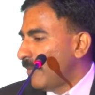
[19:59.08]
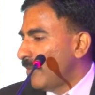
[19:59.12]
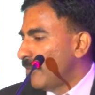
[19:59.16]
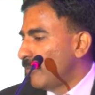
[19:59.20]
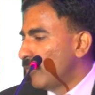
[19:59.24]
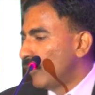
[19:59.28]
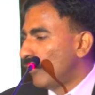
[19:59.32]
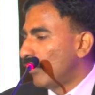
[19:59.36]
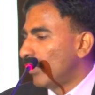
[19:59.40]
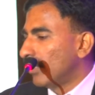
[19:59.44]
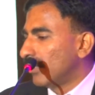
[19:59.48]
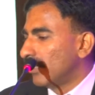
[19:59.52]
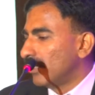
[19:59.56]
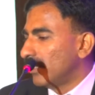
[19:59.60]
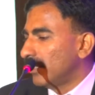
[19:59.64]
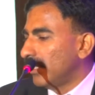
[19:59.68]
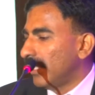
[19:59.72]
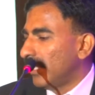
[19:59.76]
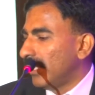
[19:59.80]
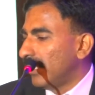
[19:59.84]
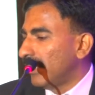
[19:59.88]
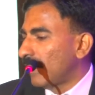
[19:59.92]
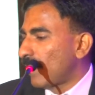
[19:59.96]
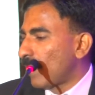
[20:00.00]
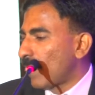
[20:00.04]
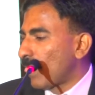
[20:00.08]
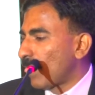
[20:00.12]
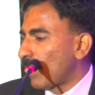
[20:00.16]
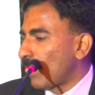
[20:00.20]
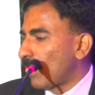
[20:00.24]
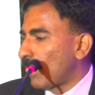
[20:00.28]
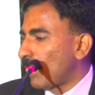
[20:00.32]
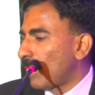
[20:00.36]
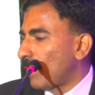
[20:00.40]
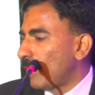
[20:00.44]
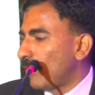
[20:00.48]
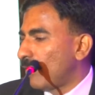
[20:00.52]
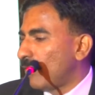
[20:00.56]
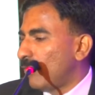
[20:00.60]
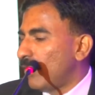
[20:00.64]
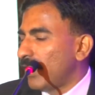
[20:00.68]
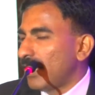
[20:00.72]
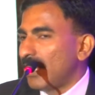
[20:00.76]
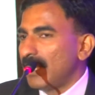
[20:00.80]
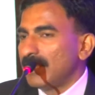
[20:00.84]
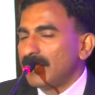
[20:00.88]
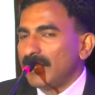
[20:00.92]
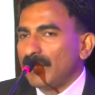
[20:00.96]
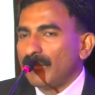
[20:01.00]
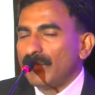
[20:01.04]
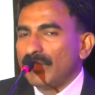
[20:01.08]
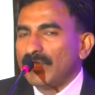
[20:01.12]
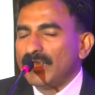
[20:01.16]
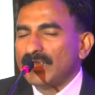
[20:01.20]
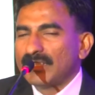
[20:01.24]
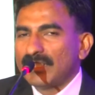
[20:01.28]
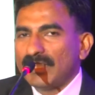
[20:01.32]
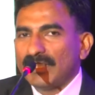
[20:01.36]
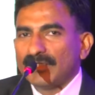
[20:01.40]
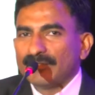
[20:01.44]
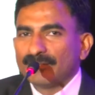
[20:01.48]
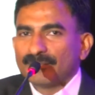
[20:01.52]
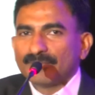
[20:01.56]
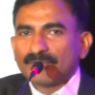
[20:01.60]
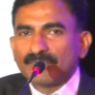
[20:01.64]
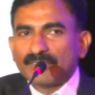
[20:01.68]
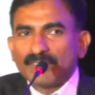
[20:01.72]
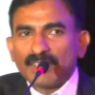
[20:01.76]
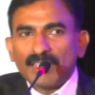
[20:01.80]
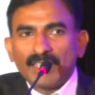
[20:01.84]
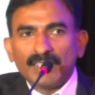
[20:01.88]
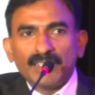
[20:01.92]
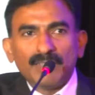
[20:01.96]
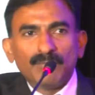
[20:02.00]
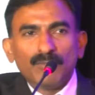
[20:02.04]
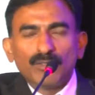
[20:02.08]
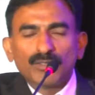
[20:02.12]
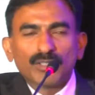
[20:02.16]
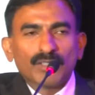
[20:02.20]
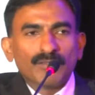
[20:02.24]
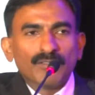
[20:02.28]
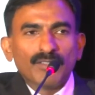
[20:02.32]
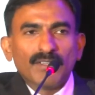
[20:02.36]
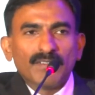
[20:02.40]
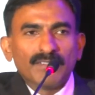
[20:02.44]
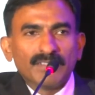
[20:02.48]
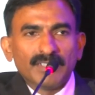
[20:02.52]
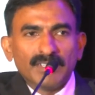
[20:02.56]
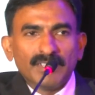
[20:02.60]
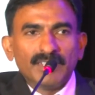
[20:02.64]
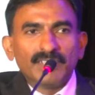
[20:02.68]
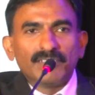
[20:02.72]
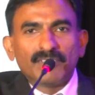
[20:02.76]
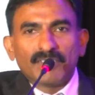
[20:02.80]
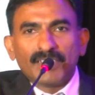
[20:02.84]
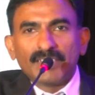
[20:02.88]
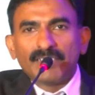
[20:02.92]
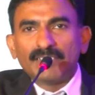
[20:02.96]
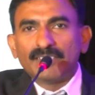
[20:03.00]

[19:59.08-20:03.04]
Let me move on. What can I say about this slide? I think most of you have seen it,